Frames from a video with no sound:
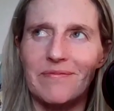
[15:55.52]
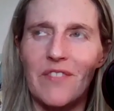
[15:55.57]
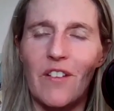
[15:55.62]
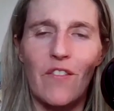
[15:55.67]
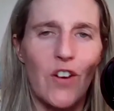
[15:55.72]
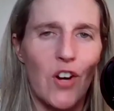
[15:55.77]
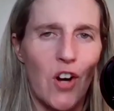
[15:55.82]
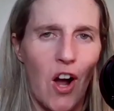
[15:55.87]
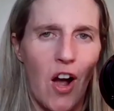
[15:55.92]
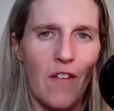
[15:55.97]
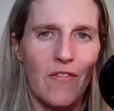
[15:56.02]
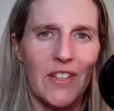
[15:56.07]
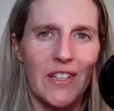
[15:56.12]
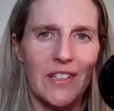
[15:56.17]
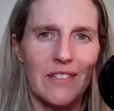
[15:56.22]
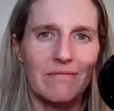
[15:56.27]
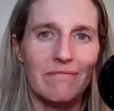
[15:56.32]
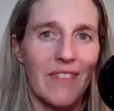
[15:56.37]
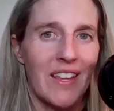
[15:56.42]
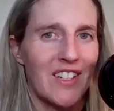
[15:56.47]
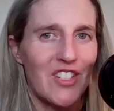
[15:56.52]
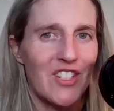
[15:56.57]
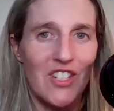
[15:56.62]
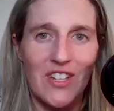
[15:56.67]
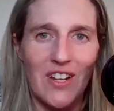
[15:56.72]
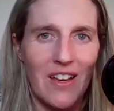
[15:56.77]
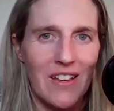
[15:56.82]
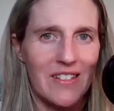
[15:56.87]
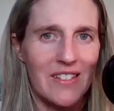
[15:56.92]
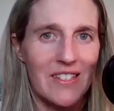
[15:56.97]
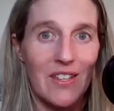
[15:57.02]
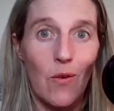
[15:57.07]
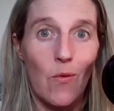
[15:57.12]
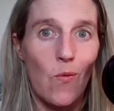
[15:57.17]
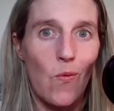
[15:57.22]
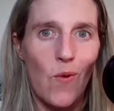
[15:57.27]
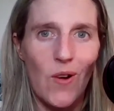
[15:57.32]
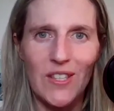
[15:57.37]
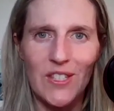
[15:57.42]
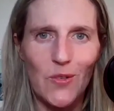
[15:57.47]
for coffee, like she does
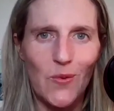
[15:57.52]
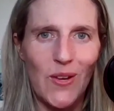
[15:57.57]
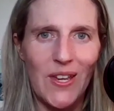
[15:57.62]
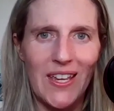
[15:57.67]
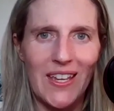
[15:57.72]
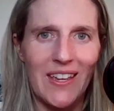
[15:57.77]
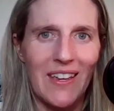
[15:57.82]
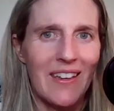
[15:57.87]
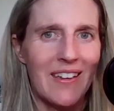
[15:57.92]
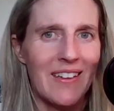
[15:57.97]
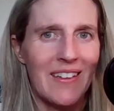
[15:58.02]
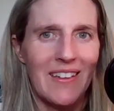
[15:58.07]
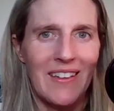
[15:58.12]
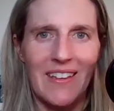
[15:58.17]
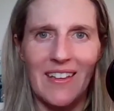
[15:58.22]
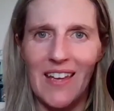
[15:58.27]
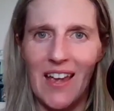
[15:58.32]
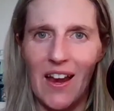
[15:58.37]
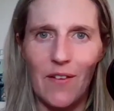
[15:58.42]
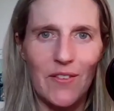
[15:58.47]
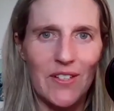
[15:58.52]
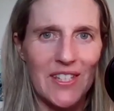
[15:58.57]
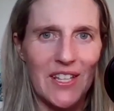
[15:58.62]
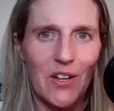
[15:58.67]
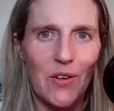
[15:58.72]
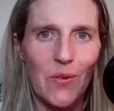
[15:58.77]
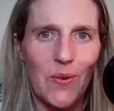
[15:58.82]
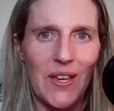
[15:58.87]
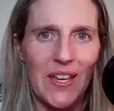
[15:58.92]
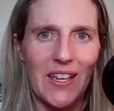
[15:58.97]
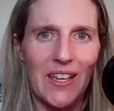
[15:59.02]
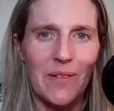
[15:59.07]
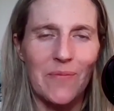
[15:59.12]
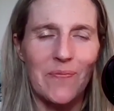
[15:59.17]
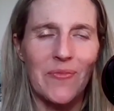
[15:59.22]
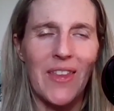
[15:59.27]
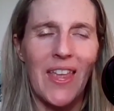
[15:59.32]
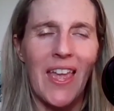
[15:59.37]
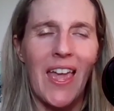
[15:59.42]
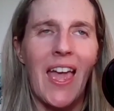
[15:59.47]
once a week, every single week.
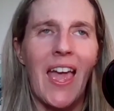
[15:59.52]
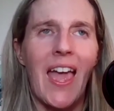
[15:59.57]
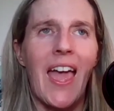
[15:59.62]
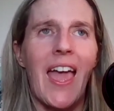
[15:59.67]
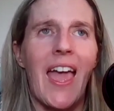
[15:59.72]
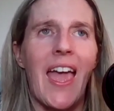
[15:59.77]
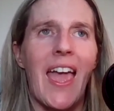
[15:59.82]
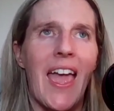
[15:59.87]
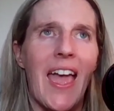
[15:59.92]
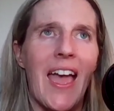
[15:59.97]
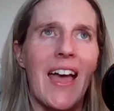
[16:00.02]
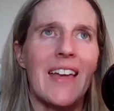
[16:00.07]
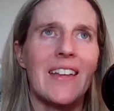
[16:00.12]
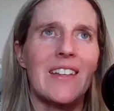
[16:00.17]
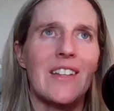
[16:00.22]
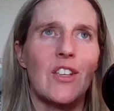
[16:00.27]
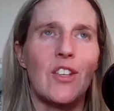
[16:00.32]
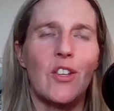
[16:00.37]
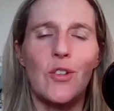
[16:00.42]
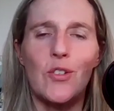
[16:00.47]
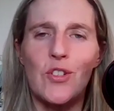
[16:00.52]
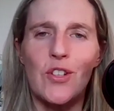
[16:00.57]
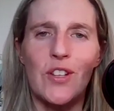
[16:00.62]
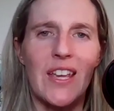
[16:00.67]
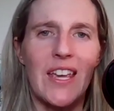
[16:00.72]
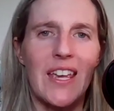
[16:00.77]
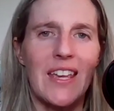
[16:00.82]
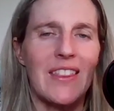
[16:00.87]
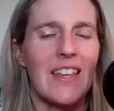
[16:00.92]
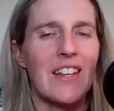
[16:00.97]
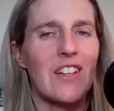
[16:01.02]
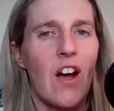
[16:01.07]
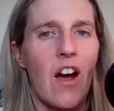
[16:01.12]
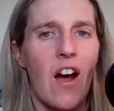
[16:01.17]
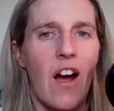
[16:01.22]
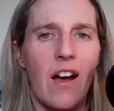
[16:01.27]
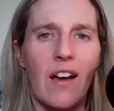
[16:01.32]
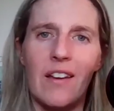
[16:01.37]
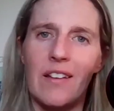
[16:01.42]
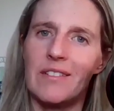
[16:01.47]
And usually they
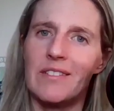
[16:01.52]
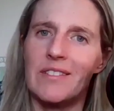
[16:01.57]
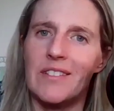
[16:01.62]
talk,